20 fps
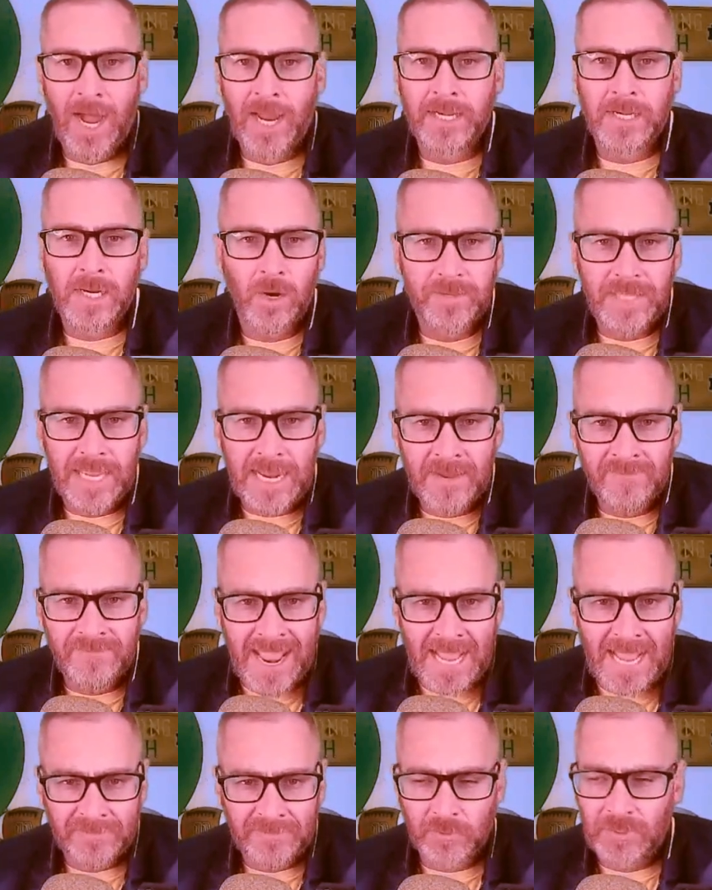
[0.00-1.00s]
I know they have
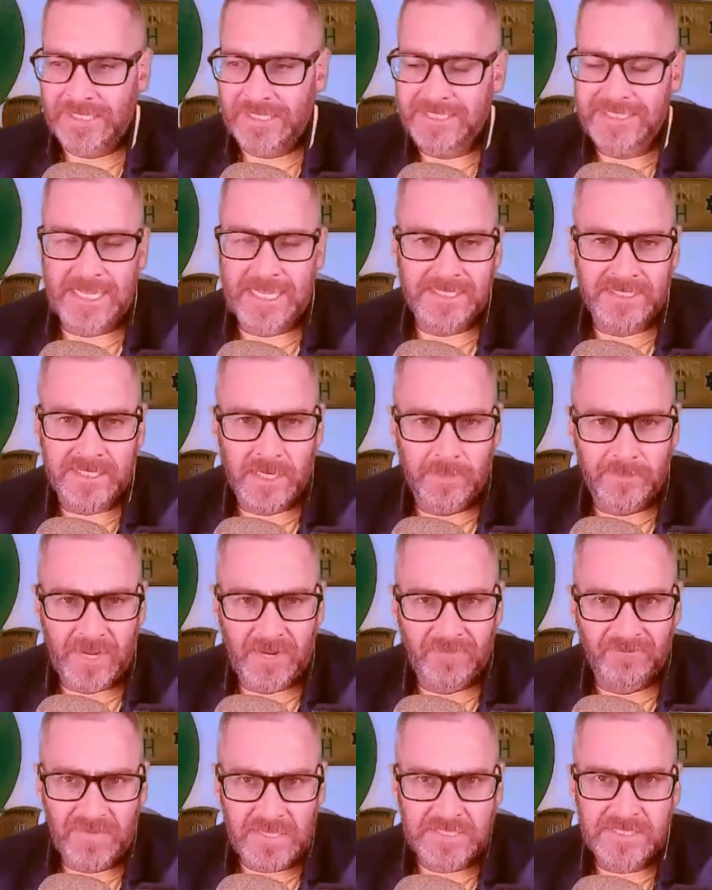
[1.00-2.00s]
athletes. That's going to be
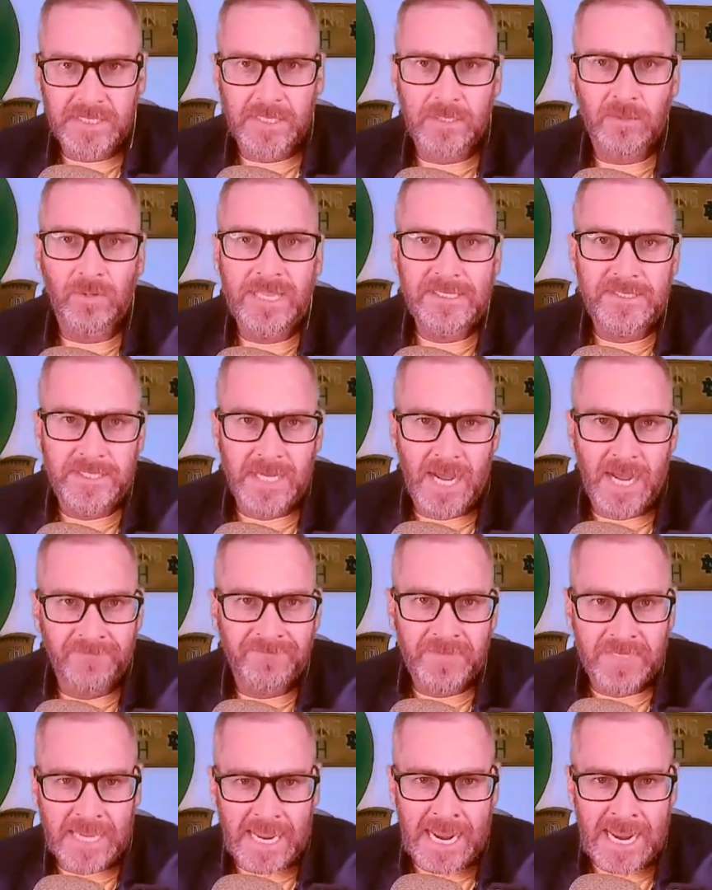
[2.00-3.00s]
a physically tough
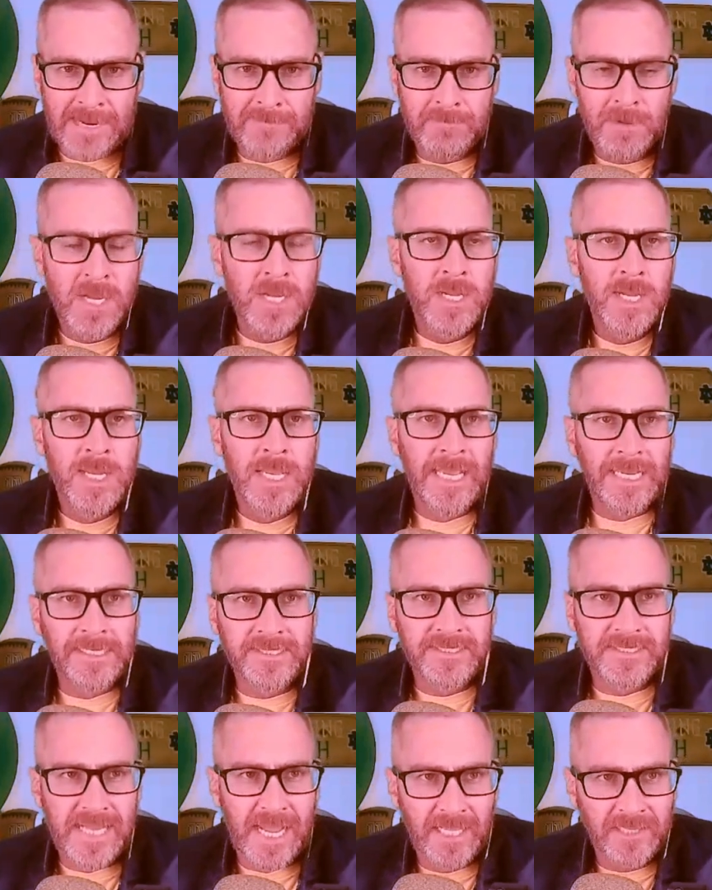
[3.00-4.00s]
game
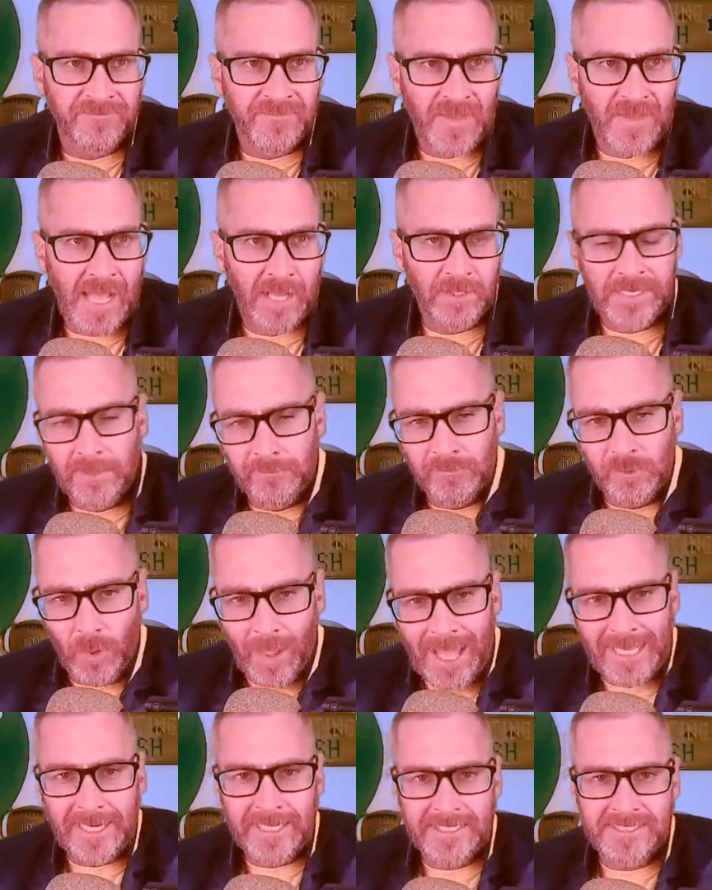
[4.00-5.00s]
in Death Valley. I'm
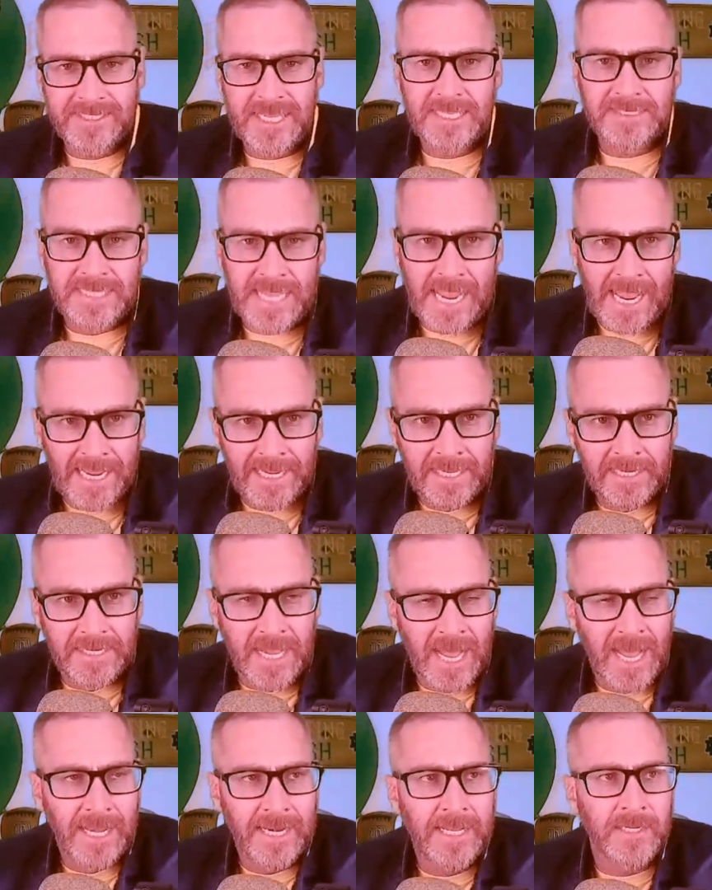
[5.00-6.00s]
glad it's a day and
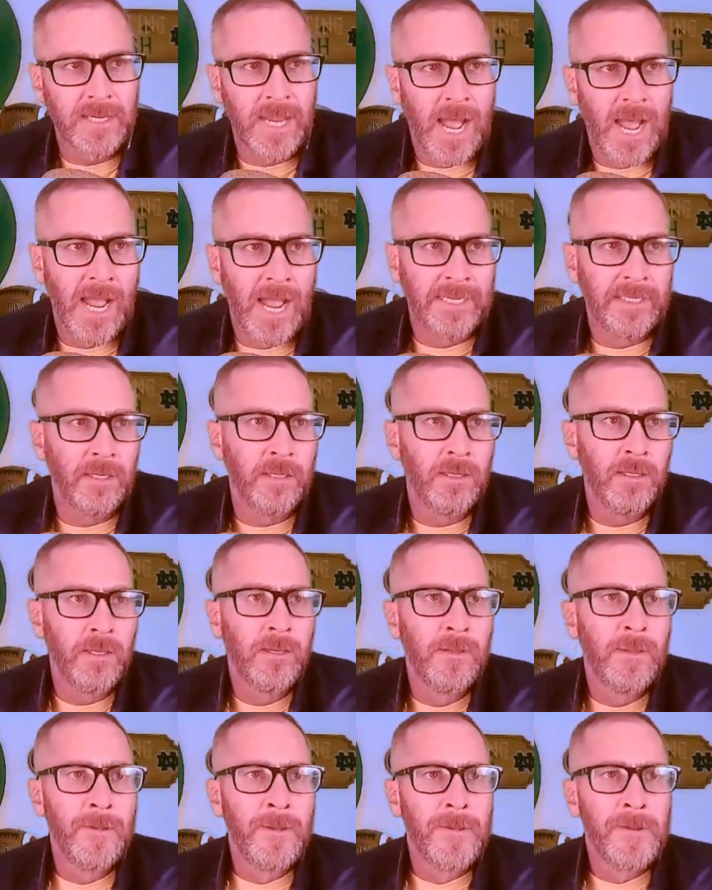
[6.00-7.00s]
not at night.
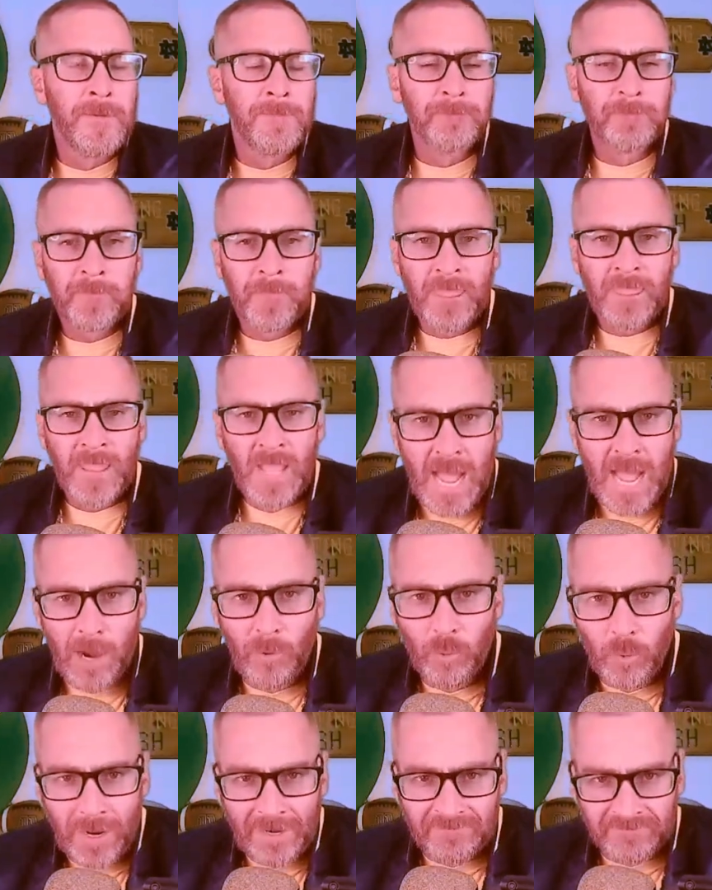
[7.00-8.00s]

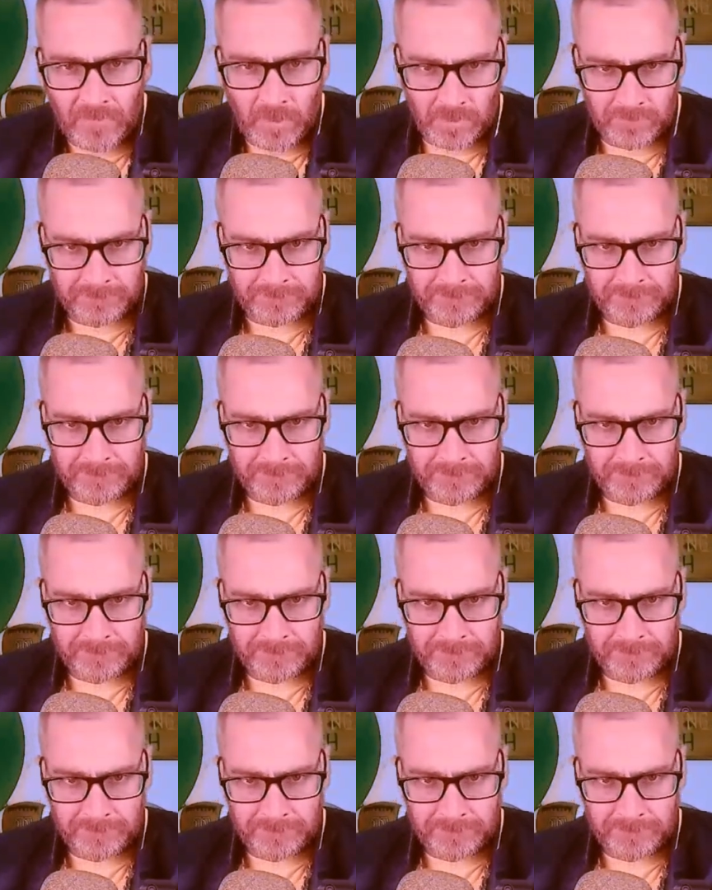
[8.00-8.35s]
However,